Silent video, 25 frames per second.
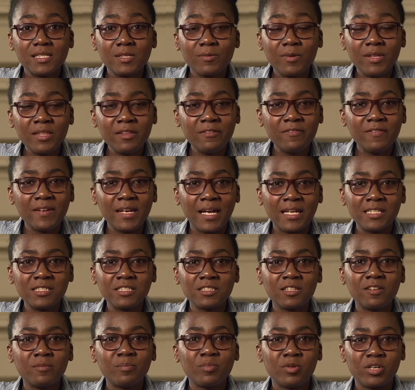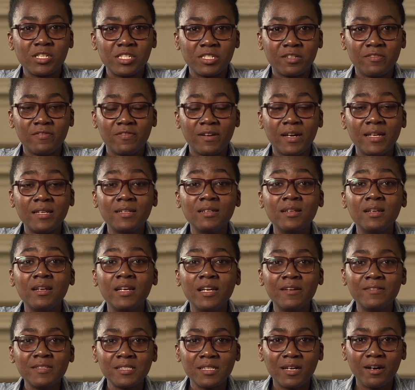So when the financial pressure finally
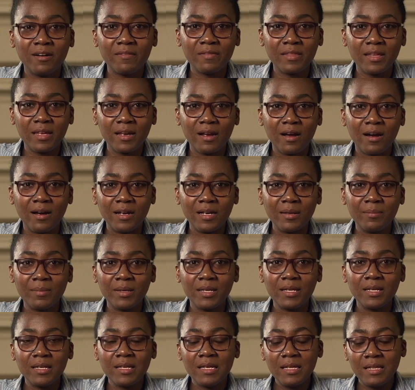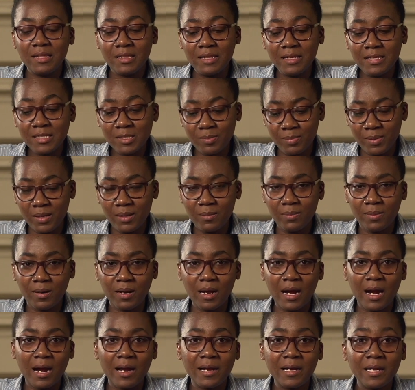lifts off the economy, these people
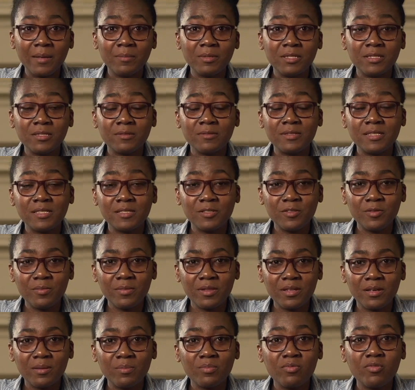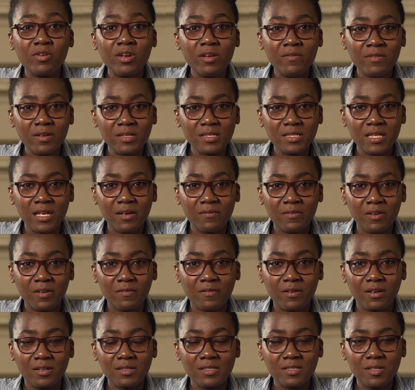are unable to resume their previous level
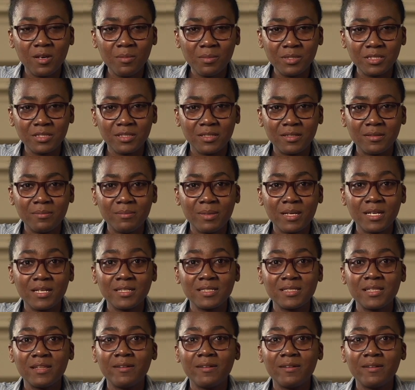of consumption because